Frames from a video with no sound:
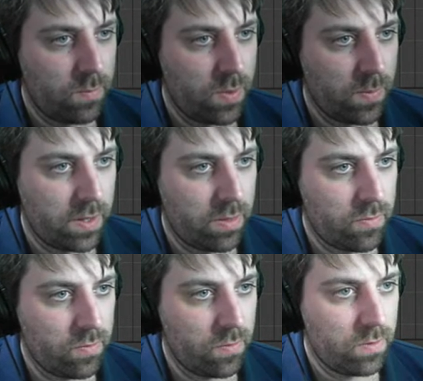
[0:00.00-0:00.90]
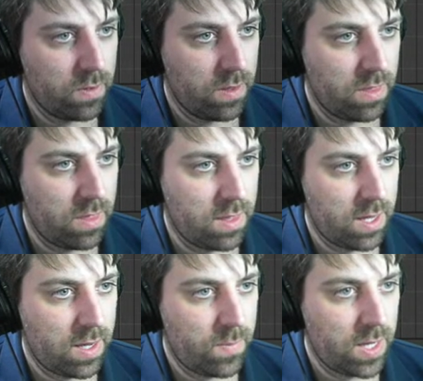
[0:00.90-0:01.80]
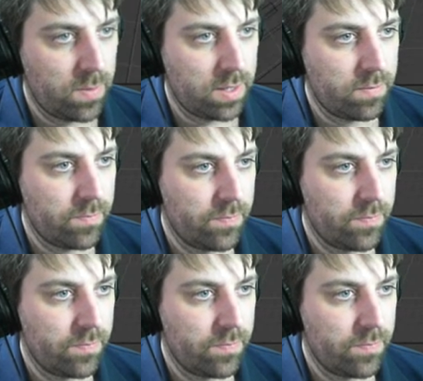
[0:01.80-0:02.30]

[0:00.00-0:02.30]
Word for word: probably through there maybe.